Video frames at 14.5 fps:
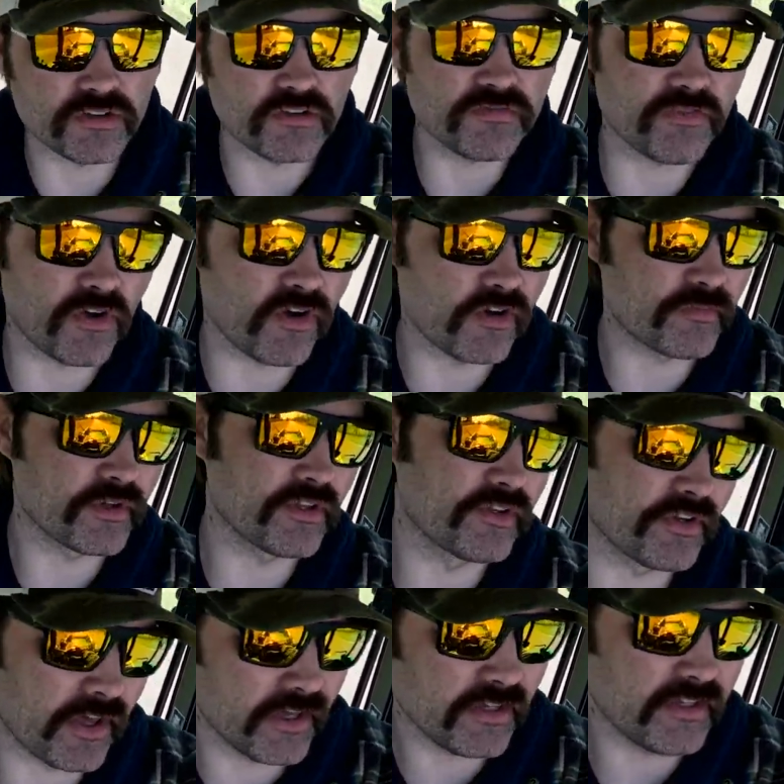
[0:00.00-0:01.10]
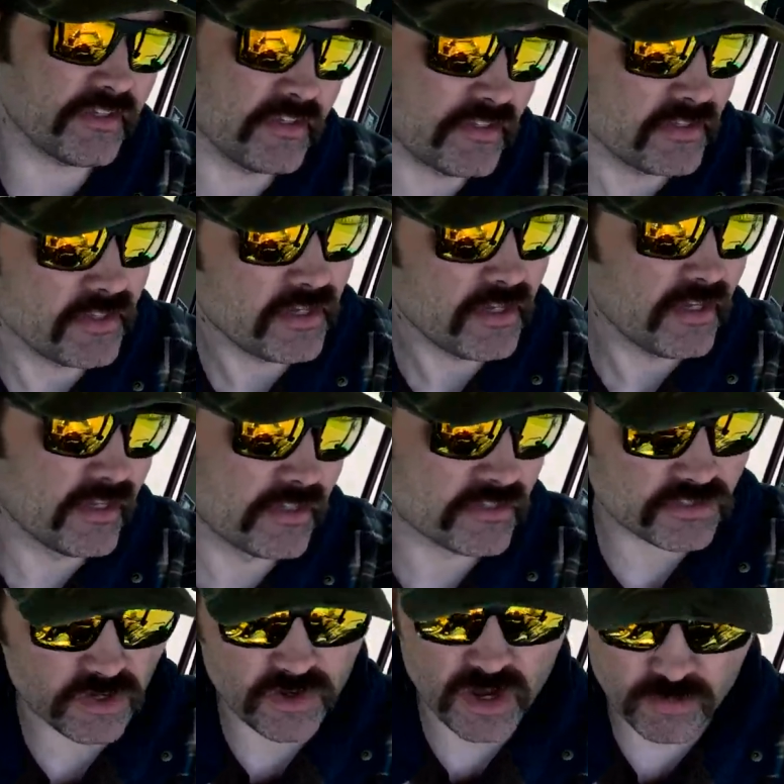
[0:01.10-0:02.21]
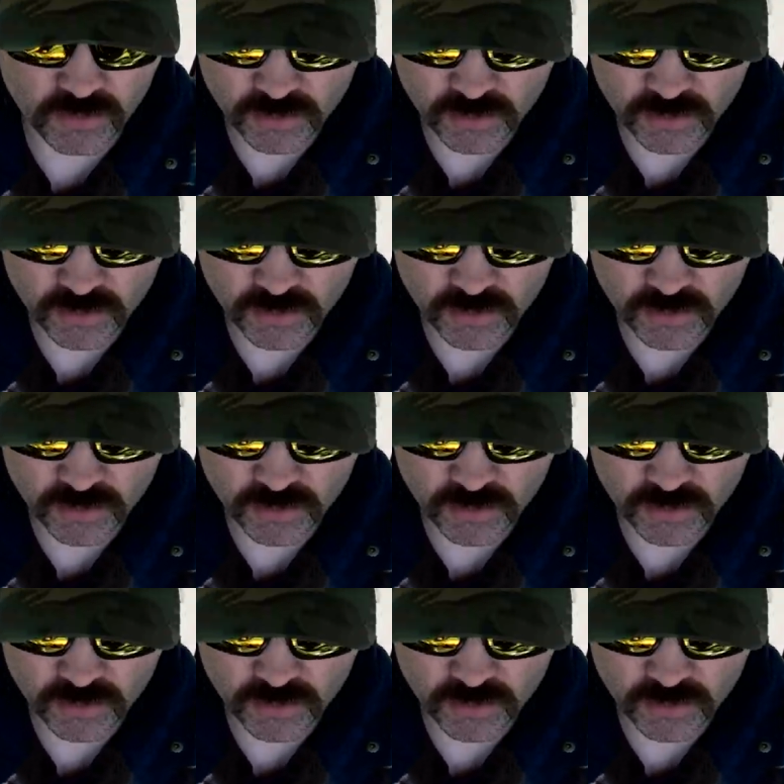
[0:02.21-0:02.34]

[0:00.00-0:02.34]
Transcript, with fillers: on the farm the other day and so I